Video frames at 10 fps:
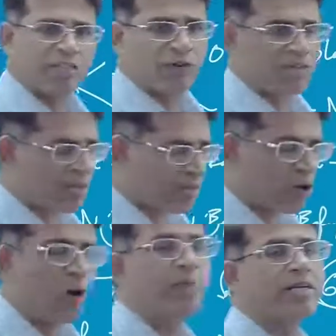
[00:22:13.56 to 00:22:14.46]
for some
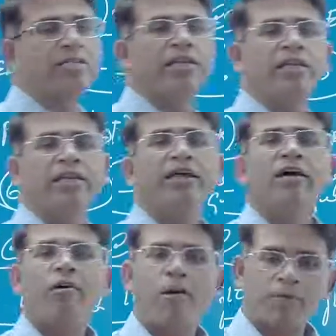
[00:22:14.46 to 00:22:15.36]
topics in
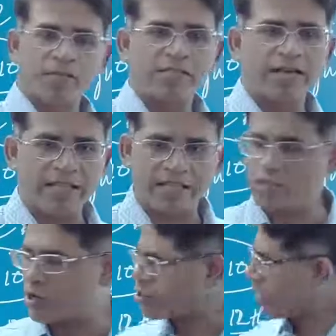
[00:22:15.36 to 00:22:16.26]
optional study. This also